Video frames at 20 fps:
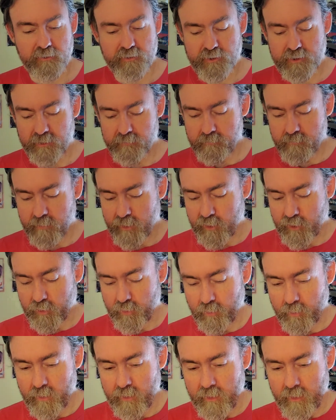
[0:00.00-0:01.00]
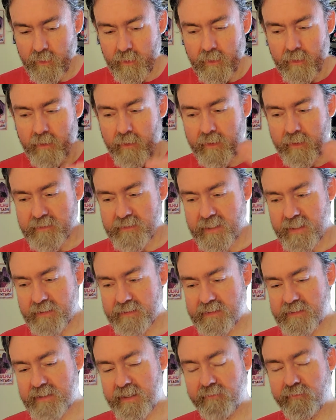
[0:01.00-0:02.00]
Yojimbo has
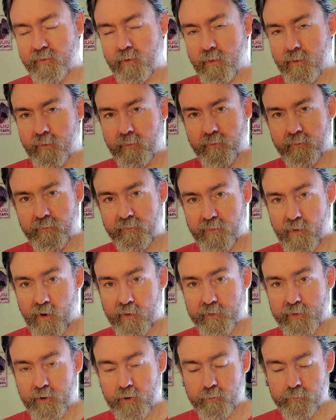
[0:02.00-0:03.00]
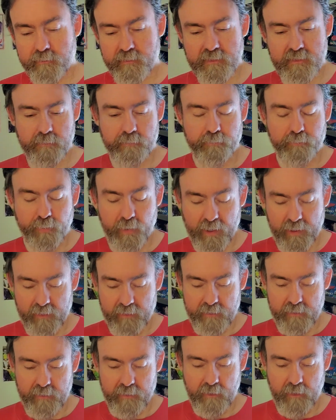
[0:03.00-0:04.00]
had several volumes,
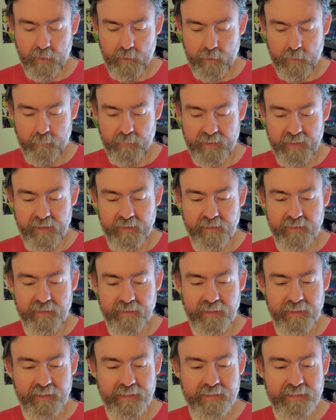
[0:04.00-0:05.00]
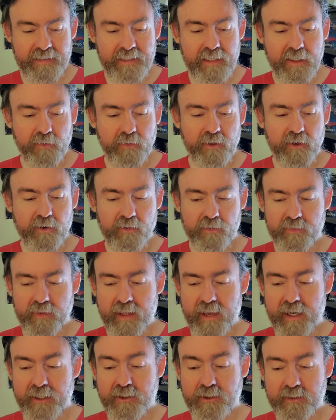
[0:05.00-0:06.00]
but, in the interior,
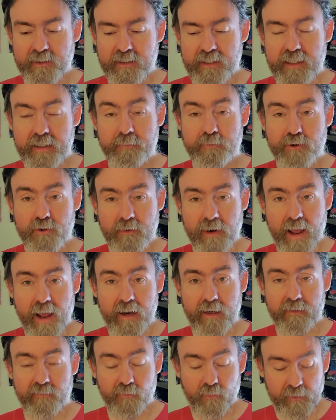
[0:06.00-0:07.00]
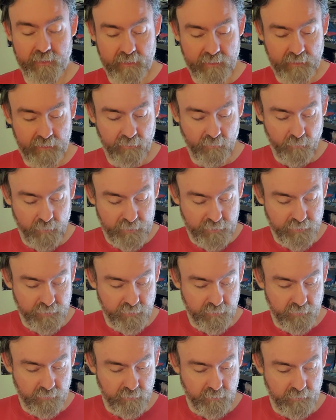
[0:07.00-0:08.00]
they actually keep track of what the
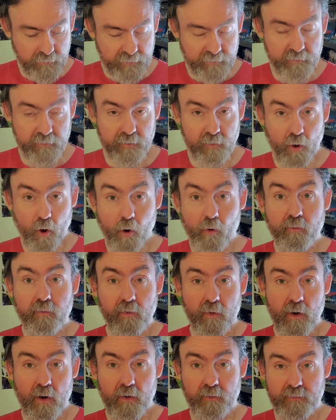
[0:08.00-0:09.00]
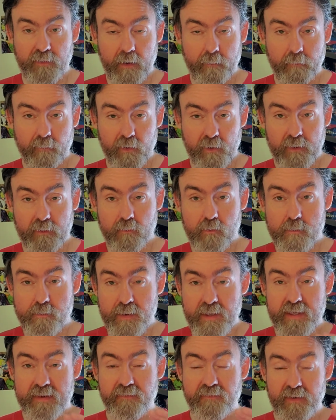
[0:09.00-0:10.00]
original, like the overall numbering would
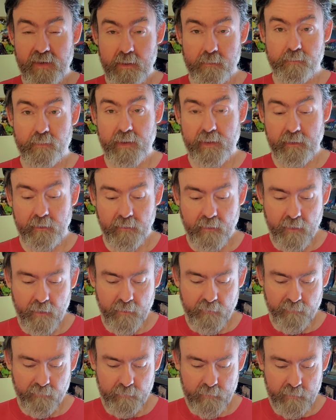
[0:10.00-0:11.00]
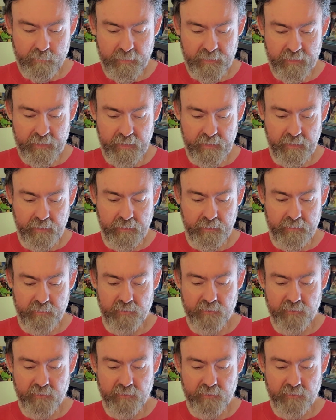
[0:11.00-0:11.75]
be if it had been from the beginning.